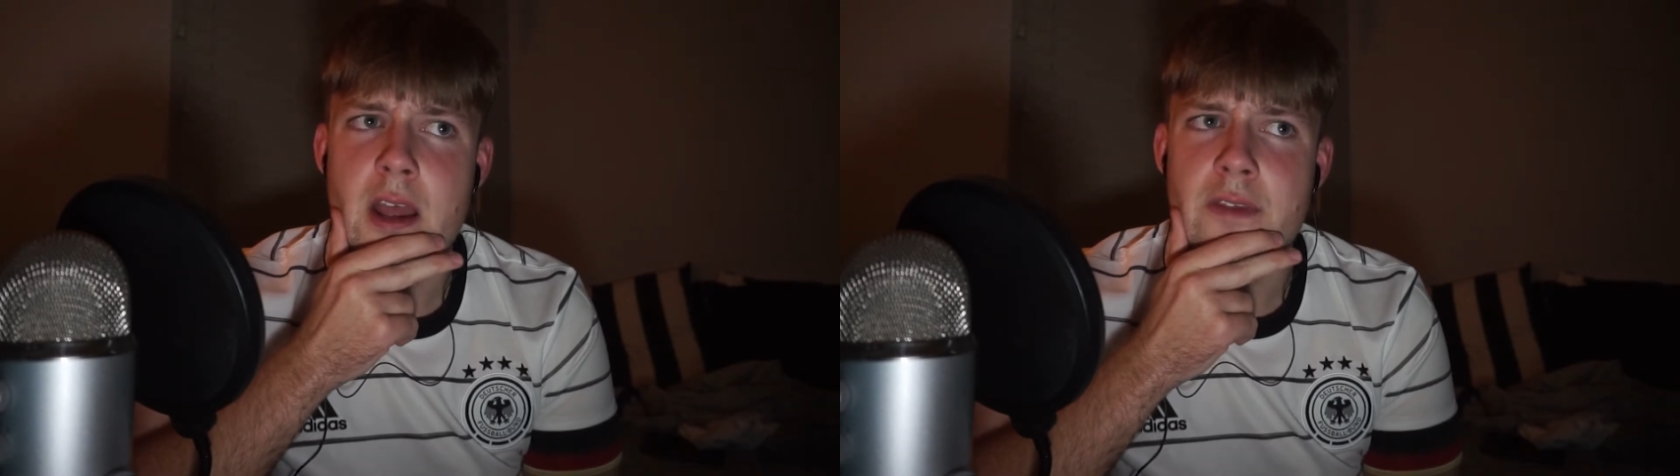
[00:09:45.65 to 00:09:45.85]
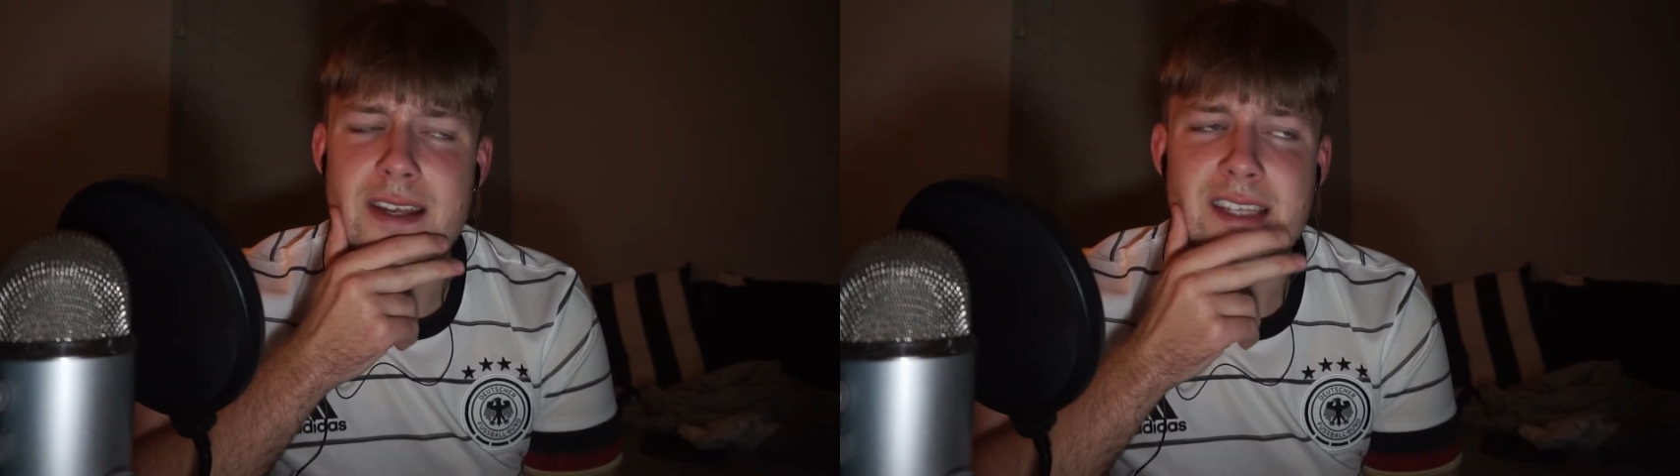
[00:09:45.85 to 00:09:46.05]

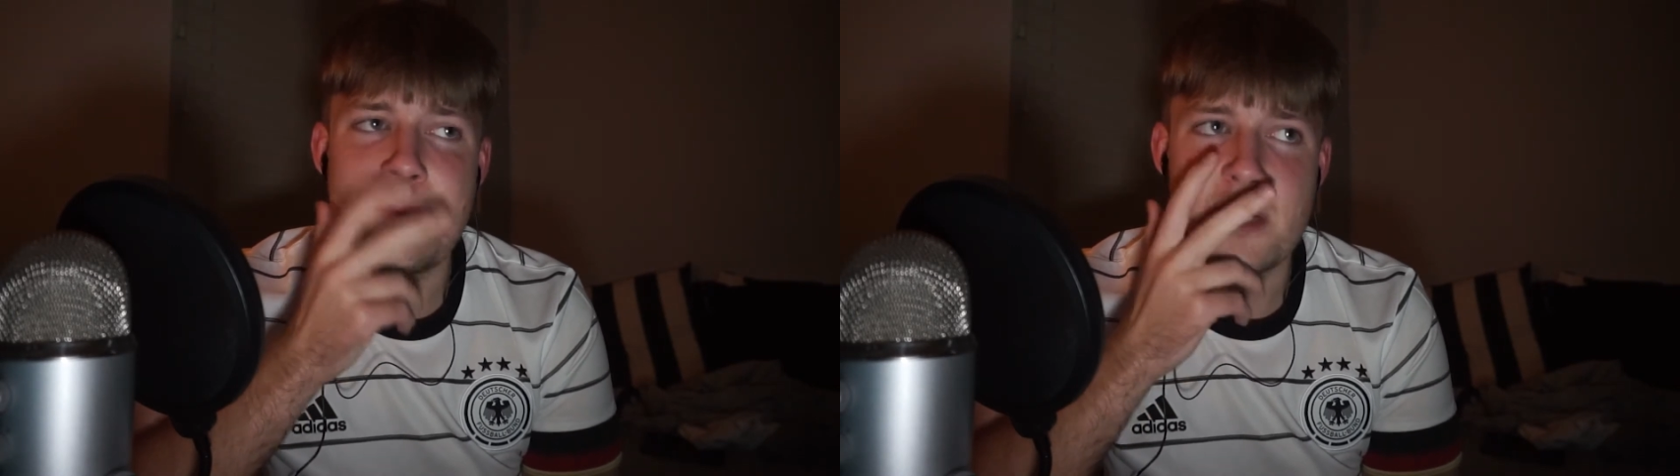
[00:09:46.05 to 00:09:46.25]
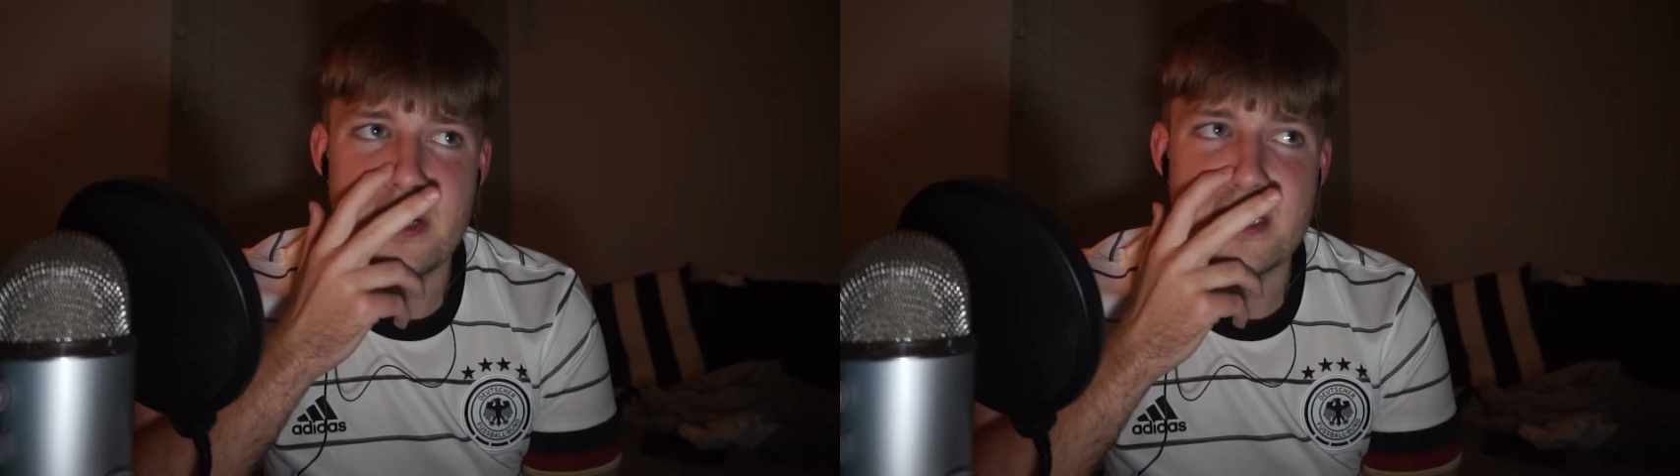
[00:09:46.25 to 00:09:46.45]
This
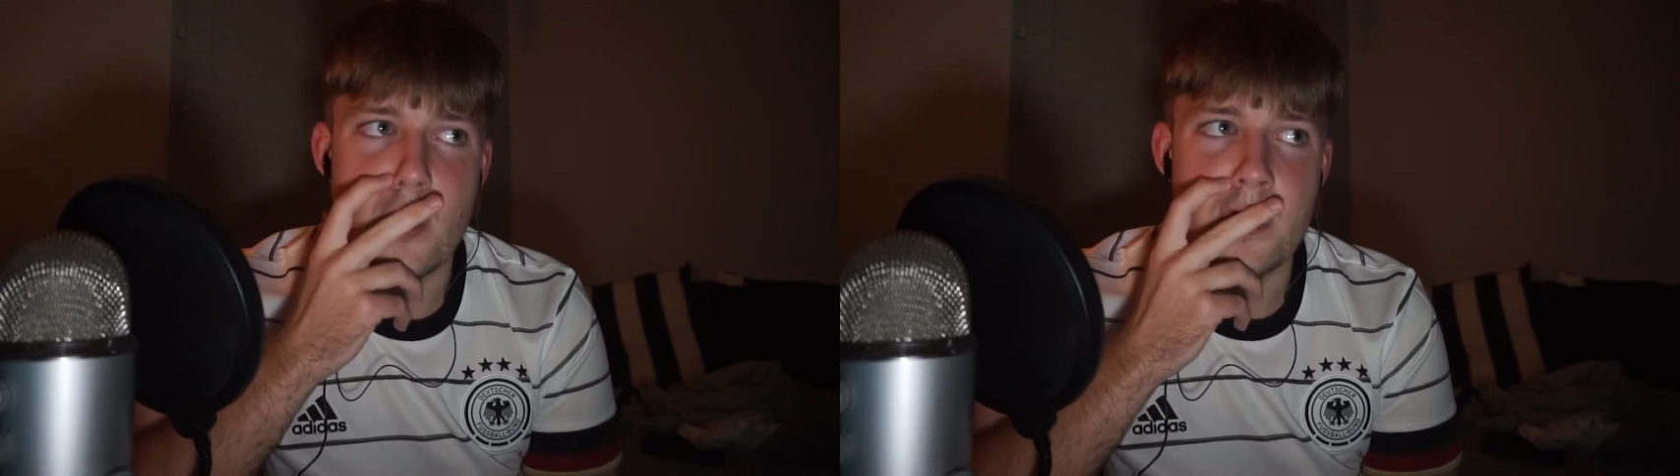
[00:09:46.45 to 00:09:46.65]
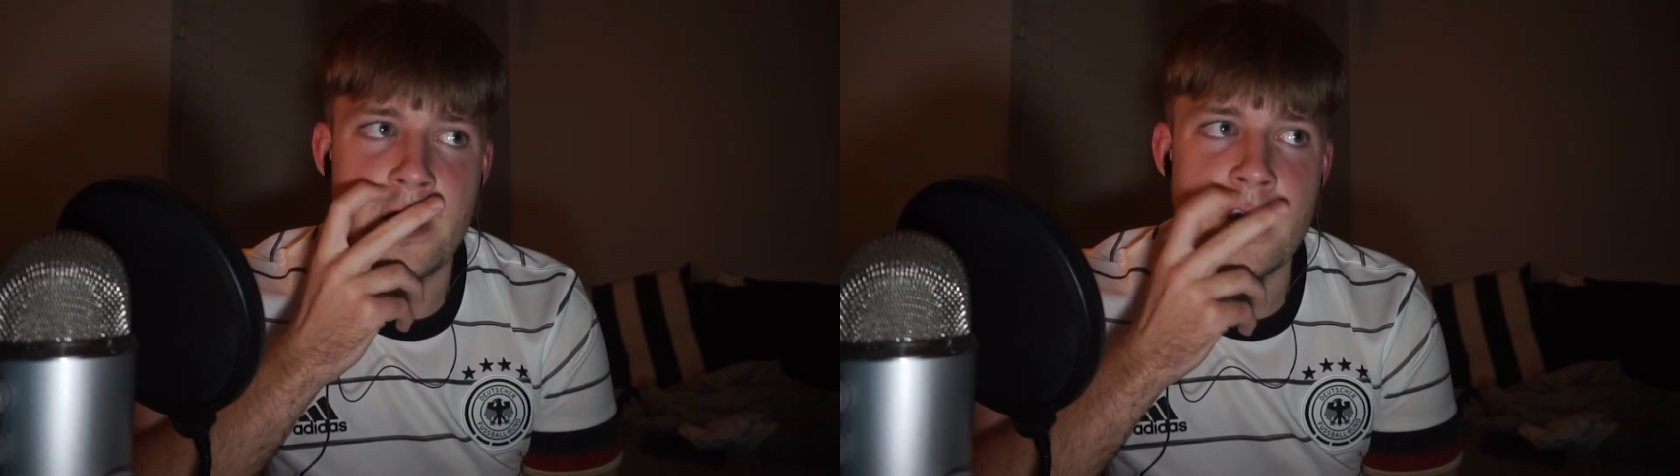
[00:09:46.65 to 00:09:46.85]
team has only
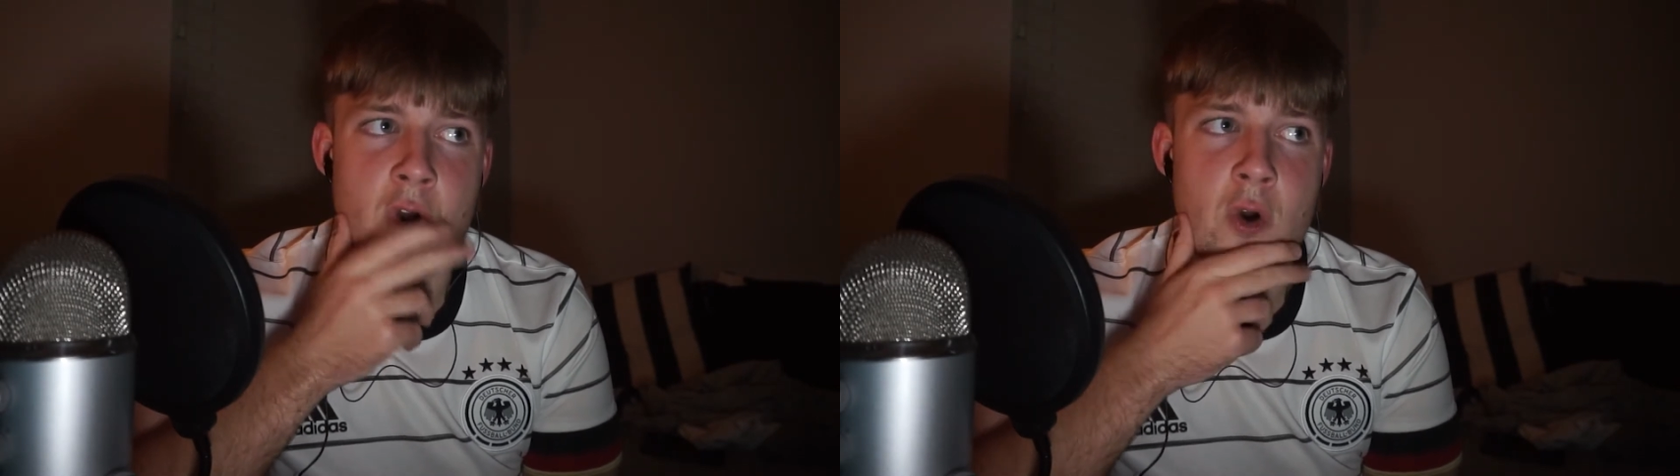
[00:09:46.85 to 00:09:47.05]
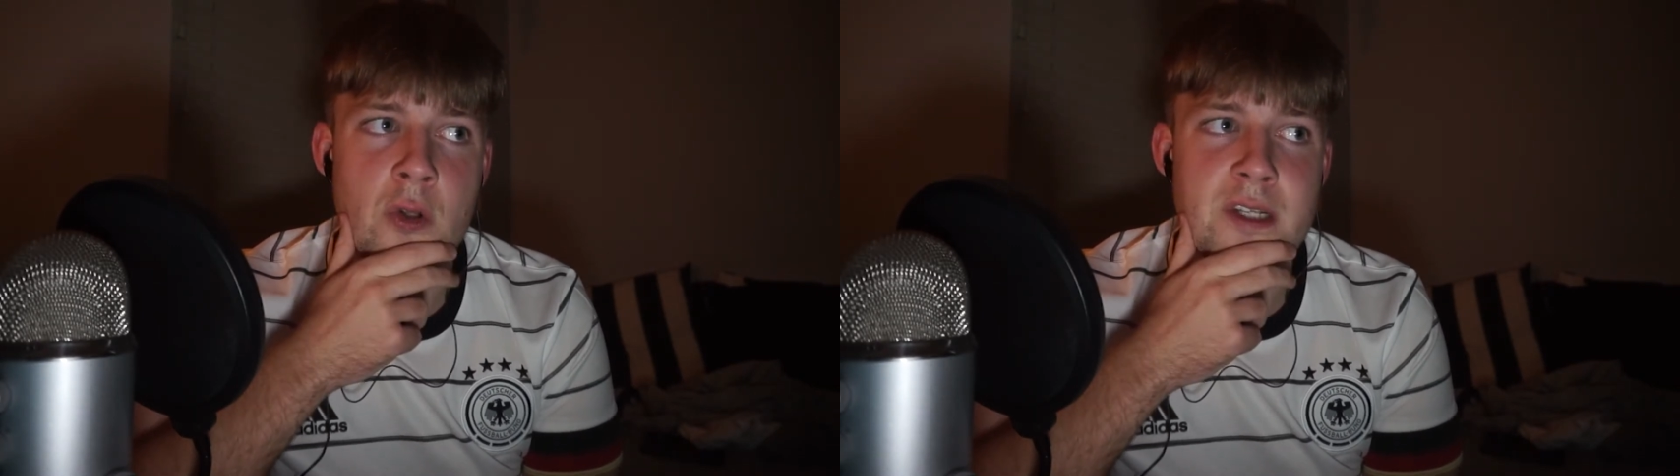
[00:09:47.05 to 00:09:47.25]
scored 9
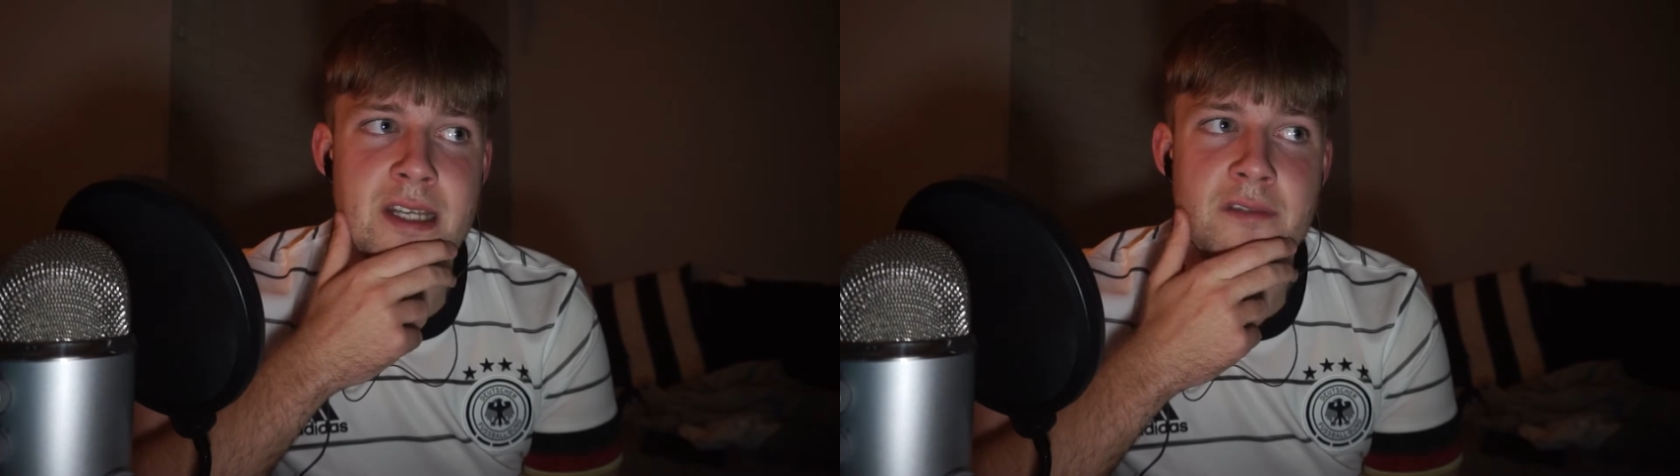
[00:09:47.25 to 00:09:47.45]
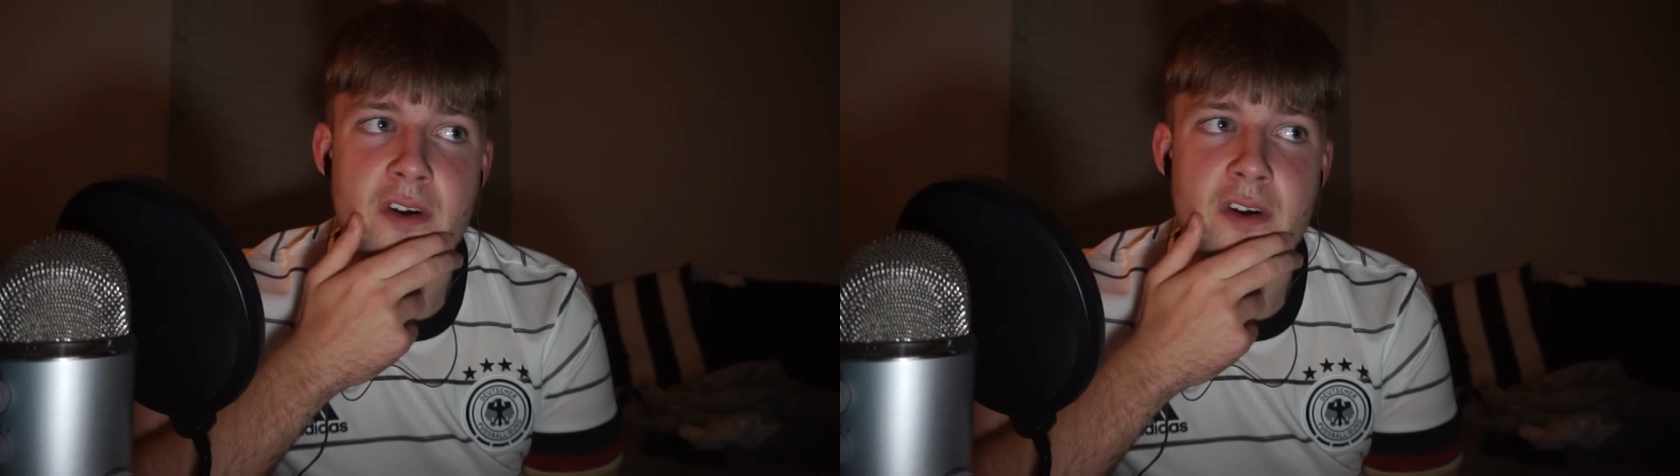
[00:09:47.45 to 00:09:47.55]
goals in the